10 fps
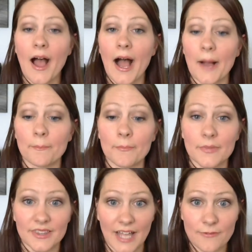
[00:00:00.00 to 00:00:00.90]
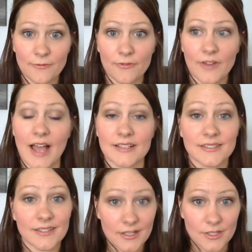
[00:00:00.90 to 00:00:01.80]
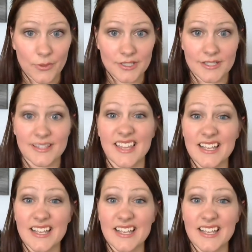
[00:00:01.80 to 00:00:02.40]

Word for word: Um, life has consequences.